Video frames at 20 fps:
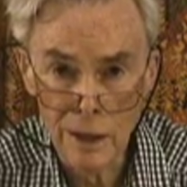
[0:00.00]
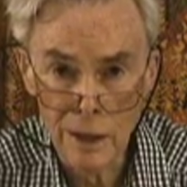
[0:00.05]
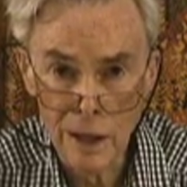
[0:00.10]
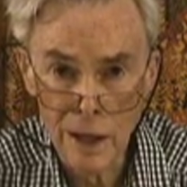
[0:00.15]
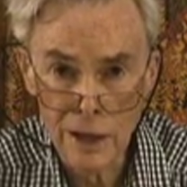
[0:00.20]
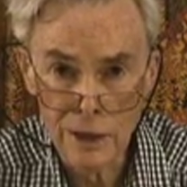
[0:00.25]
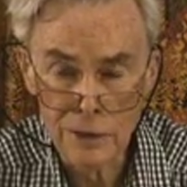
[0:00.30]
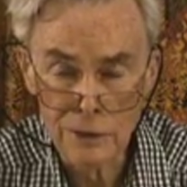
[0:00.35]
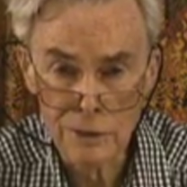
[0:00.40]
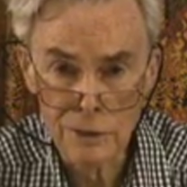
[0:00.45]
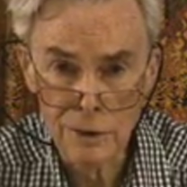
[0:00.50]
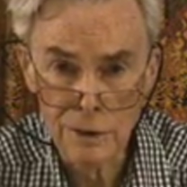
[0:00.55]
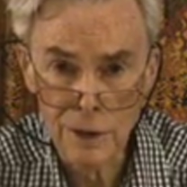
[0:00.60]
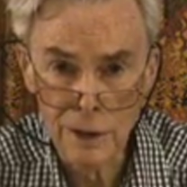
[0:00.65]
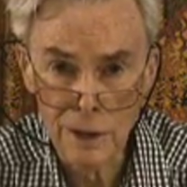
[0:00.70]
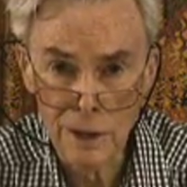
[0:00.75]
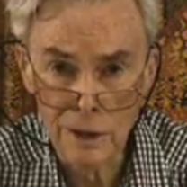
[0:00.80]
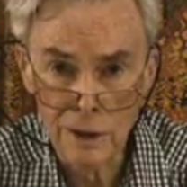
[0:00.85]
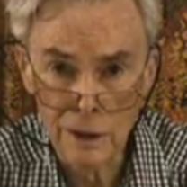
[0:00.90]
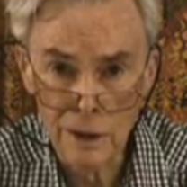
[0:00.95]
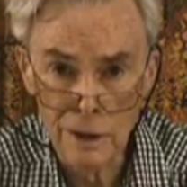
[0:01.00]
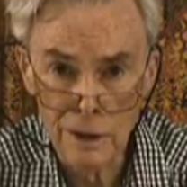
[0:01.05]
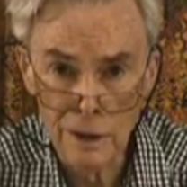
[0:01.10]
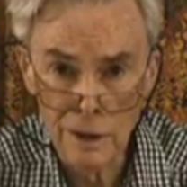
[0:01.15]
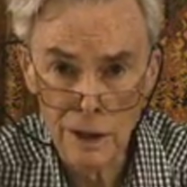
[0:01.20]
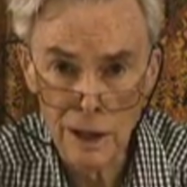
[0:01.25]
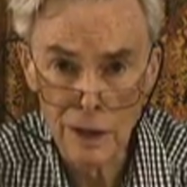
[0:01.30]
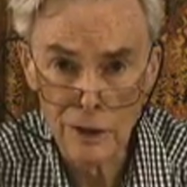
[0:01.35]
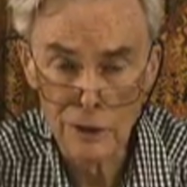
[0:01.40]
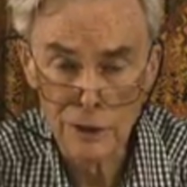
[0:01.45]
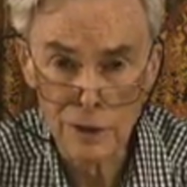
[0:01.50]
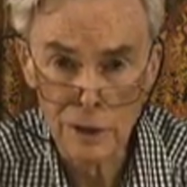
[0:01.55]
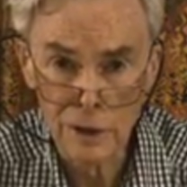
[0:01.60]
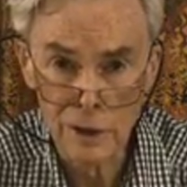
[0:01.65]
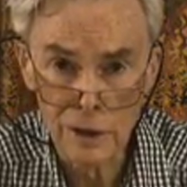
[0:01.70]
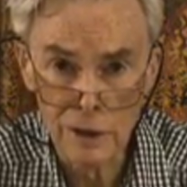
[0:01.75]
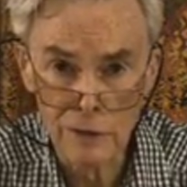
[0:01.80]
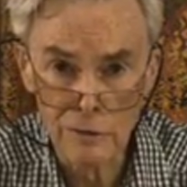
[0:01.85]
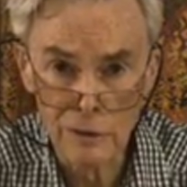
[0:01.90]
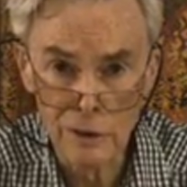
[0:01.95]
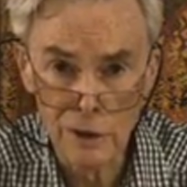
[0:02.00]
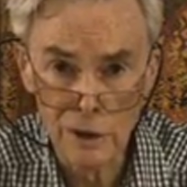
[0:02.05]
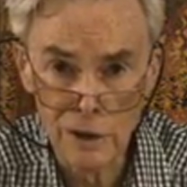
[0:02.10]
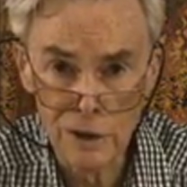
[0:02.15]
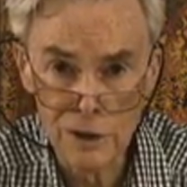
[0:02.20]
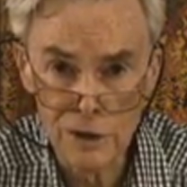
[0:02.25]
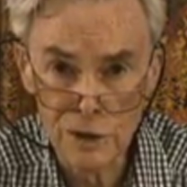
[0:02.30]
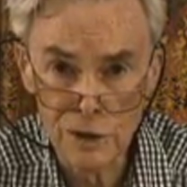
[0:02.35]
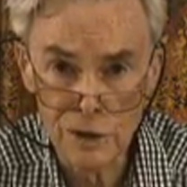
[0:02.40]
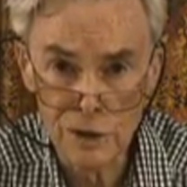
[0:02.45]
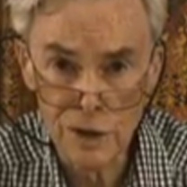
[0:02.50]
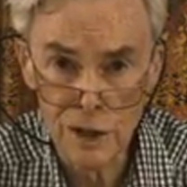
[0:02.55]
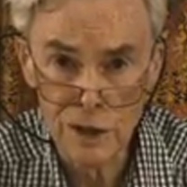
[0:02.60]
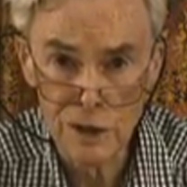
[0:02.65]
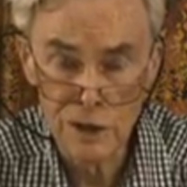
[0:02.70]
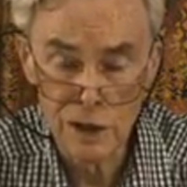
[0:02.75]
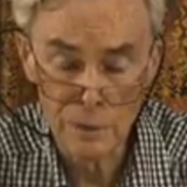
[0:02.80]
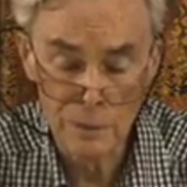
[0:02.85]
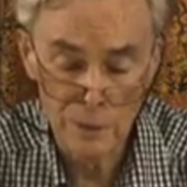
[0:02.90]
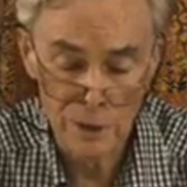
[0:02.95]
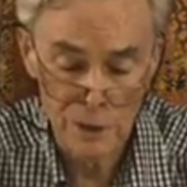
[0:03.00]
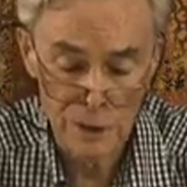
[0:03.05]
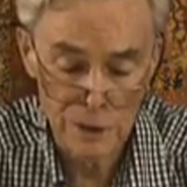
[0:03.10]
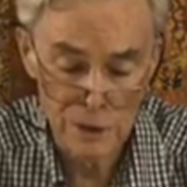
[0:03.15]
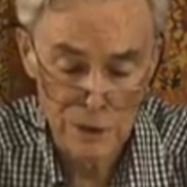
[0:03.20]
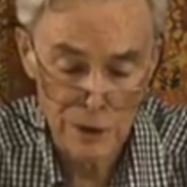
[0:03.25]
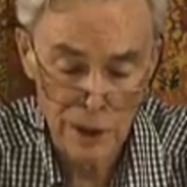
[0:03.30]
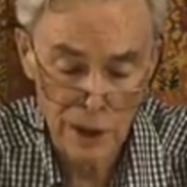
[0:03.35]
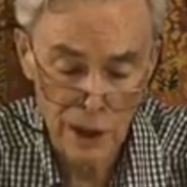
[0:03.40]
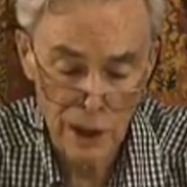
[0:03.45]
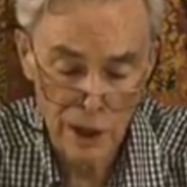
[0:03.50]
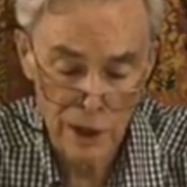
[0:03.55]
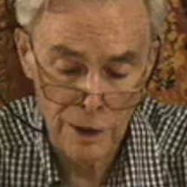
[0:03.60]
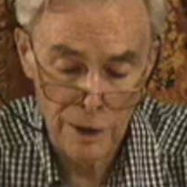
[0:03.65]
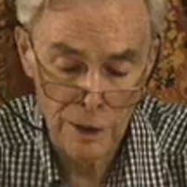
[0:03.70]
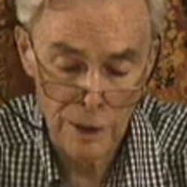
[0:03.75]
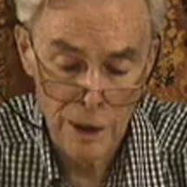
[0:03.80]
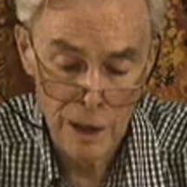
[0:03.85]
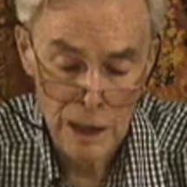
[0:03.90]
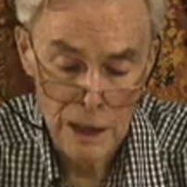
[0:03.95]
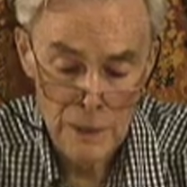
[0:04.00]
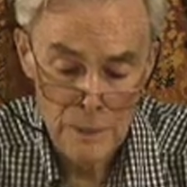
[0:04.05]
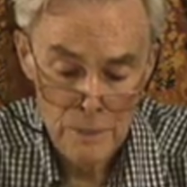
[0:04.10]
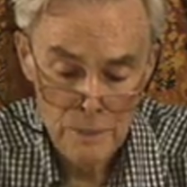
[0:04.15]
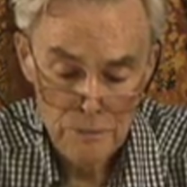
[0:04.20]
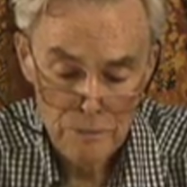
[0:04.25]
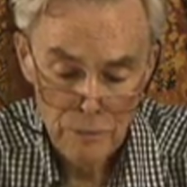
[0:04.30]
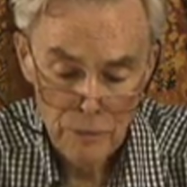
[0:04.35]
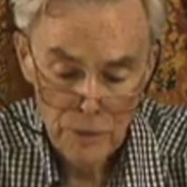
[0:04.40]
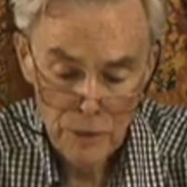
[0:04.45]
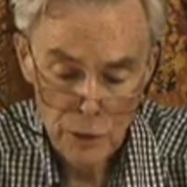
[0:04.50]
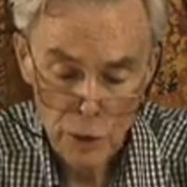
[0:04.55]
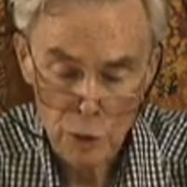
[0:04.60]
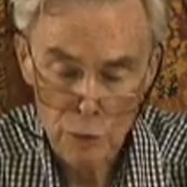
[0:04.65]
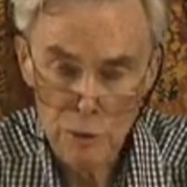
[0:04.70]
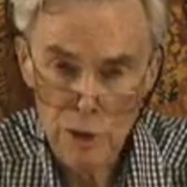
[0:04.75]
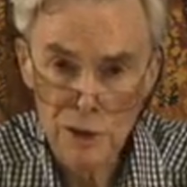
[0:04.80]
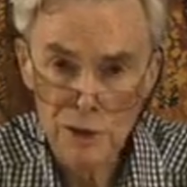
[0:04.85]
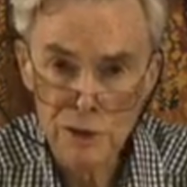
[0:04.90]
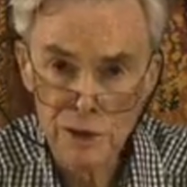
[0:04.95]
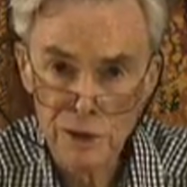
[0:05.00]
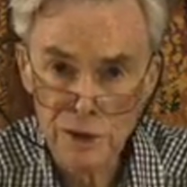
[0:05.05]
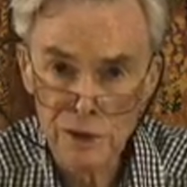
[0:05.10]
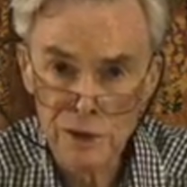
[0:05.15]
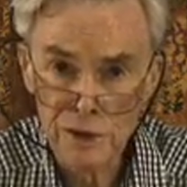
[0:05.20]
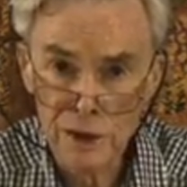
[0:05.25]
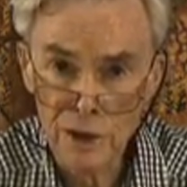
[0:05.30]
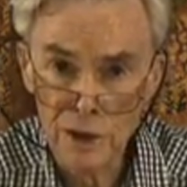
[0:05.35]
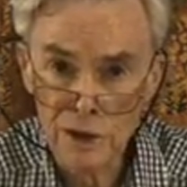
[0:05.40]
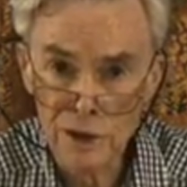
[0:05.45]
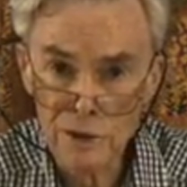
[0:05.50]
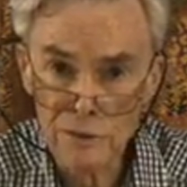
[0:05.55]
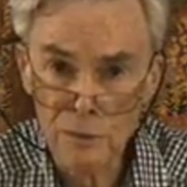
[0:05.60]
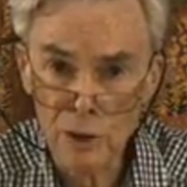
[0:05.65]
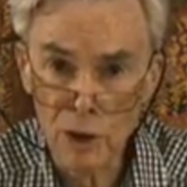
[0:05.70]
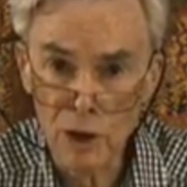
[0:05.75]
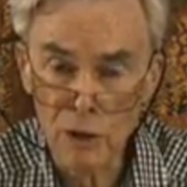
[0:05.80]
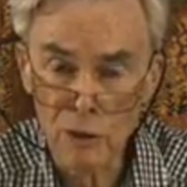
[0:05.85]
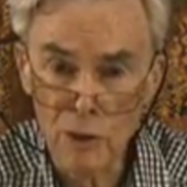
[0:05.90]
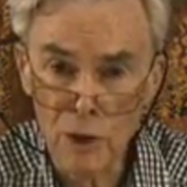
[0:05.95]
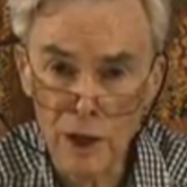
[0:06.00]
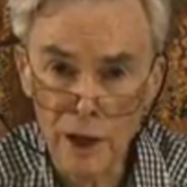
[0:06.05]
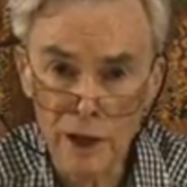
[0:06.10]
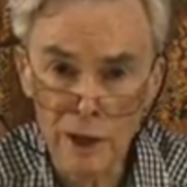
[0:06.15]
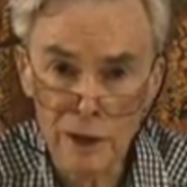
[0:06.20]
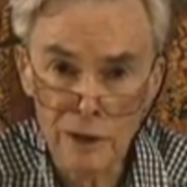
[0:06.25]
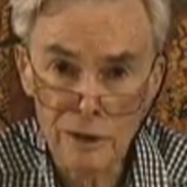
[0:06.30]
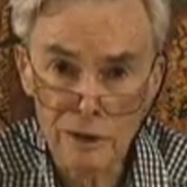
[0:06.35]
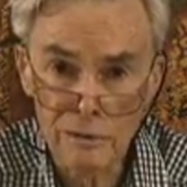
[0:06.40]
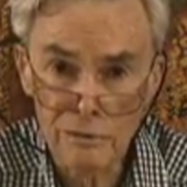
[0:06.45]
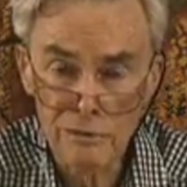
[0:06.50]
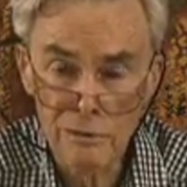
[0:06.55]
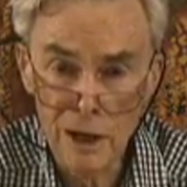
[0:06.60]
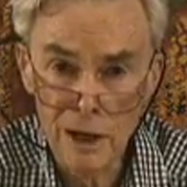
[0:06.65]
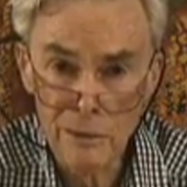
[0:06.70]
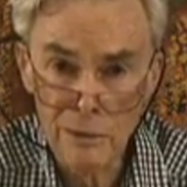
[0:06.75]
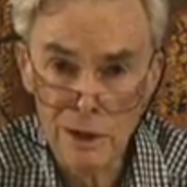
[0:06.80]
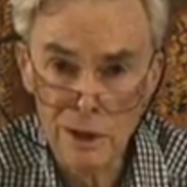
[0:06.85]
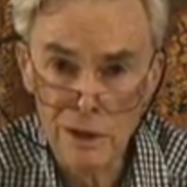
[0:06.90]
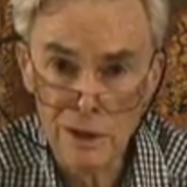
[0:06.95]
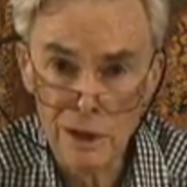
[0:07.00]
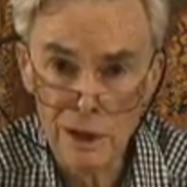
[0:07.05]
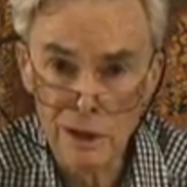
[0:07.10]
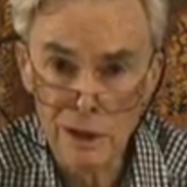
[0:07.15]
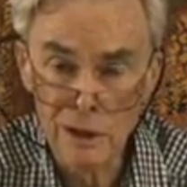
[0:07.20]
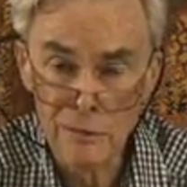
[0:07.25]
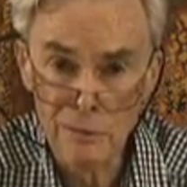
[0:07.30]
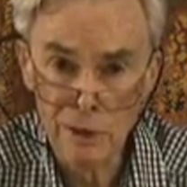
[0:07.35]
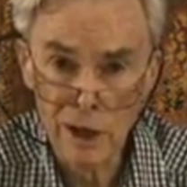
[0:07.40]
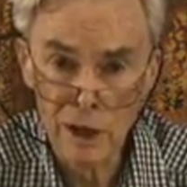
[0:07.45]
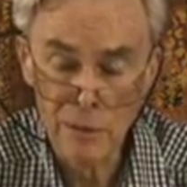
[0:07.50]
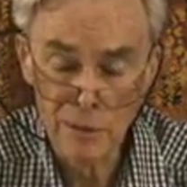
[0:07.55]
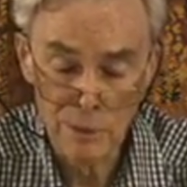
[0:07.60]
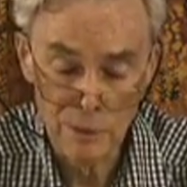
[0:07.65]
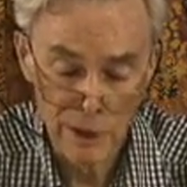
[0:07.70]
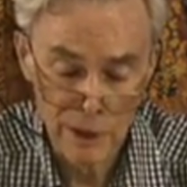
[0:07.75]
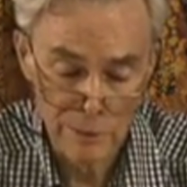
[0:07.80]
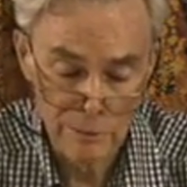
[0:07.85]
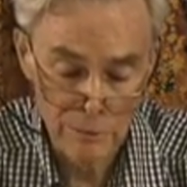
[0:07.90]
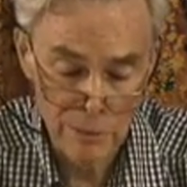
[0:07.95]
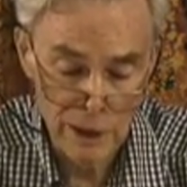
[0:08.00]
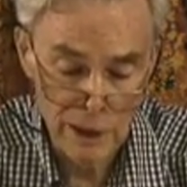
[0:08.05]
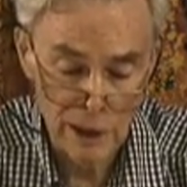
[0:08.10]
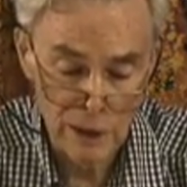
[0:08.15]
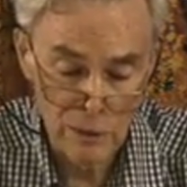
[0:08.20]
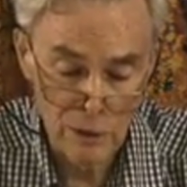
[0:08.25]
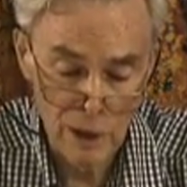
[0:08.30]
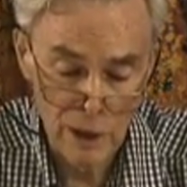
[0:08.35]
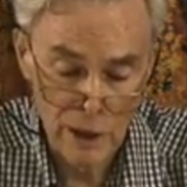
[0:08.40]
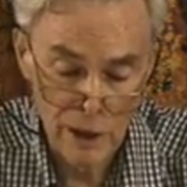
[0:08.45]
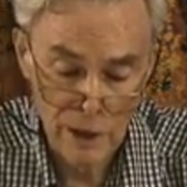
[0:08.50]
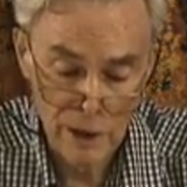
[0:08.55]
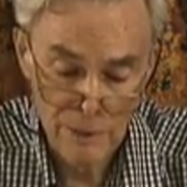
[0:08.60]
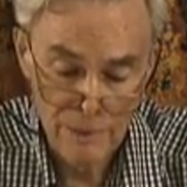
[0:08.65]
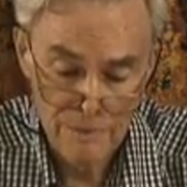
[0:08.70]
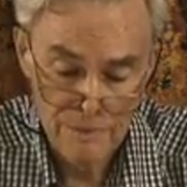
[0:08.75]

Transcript: hatred and ethnic and religious antipathies, can do business in a small way, and maybe that can become a bigger way.